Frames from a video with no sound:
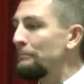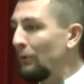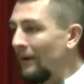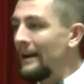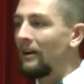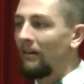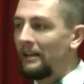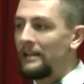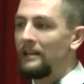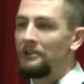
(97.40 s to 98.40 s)

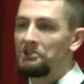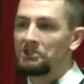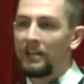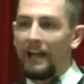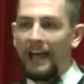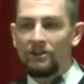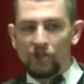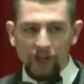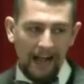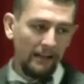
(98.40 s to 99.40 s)
prayer is a
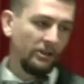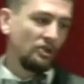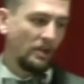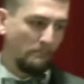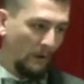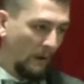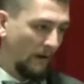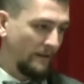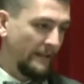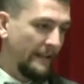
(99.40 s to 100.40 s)
challenging
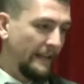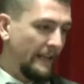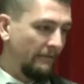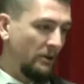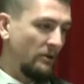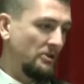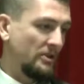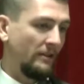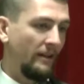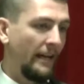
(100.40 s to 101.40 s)
part of the
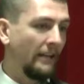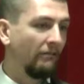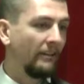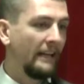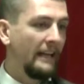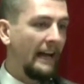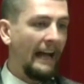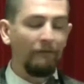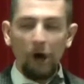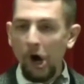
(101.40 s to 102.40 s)
Christian life.
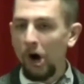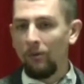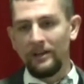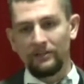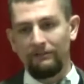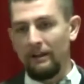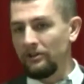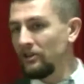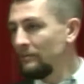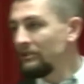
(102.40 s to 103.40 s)
I have always
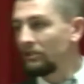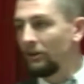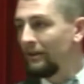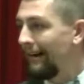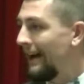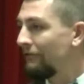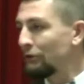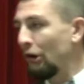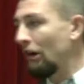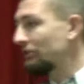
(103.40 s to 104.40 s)
found it to be so. Now, I have
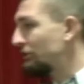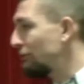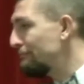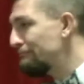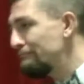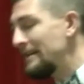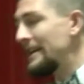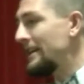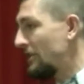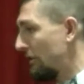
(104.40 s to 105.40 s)
talked to
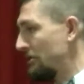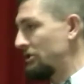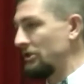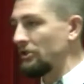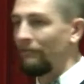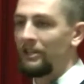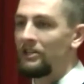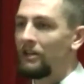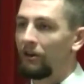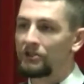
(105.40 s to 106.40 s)
many Christians over the
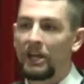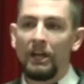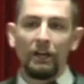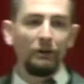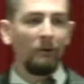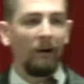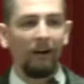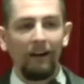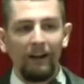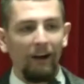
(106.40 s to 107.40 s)
years who
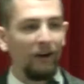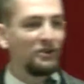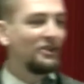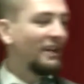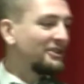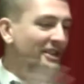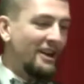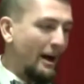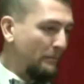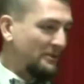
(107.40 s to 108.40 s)
are, are just
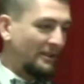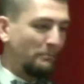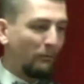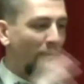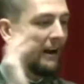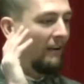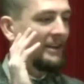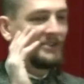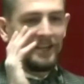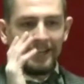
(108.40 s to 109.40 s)
the opposite.
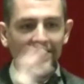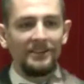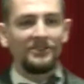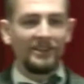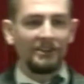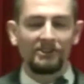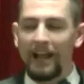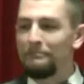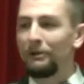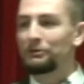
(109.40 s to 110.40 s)
Prayer is the easiest
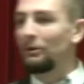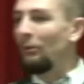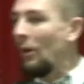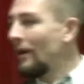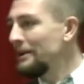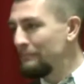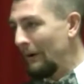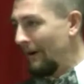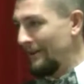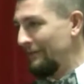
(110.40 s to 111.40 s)
and most rewarding
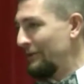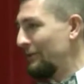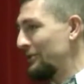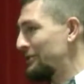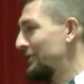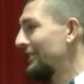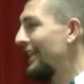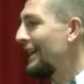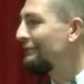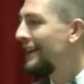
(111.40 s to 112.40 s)
part of their Christian
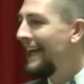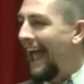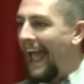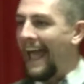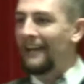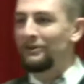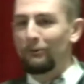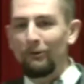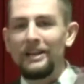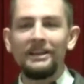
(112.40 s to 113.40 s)
life, and
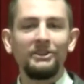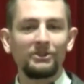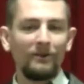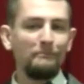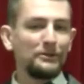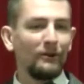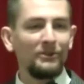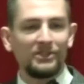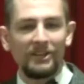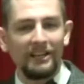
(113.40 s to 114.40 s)
reading Scripture
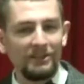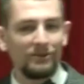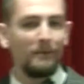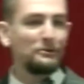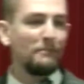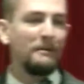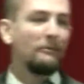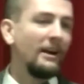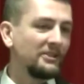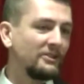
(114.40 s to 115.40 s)
or studying Scripture or
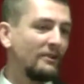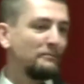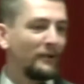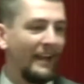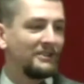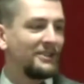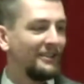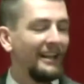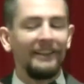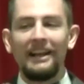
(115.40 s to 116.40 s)
memorizing Scripture, that's
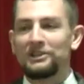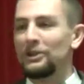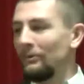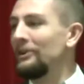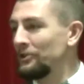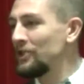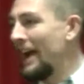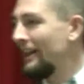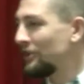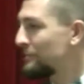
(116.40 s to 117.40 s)
the, that's the real
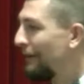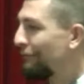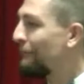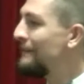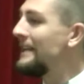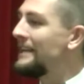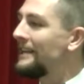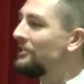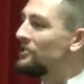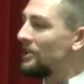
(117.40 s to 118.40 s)
challenge. But for
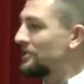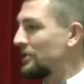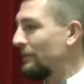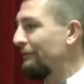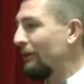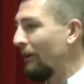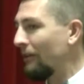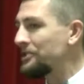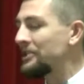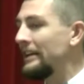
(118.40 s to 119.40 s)
me, it is just the
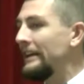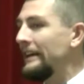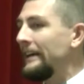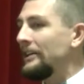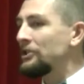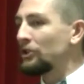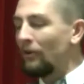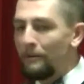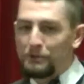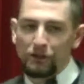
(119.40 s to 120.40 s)
reverse.
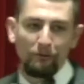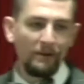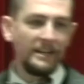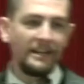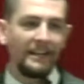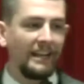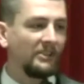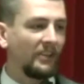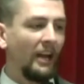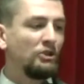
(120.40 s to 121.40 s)
Scripture reading
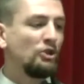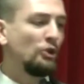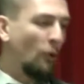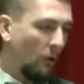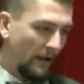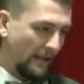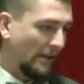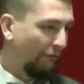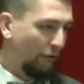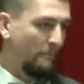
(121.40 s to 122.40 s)
is a
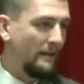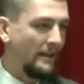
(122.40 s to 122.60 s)
joy for